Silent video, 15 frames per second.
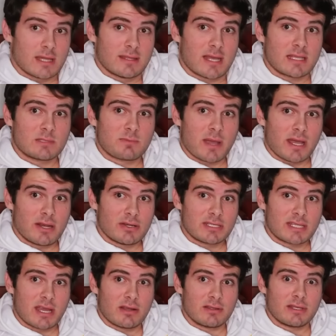that spider
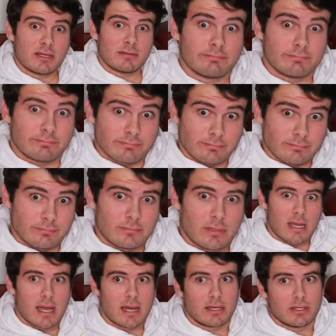scared the...
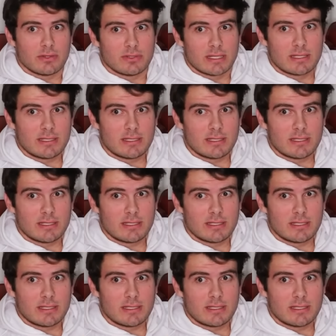out of you, didn't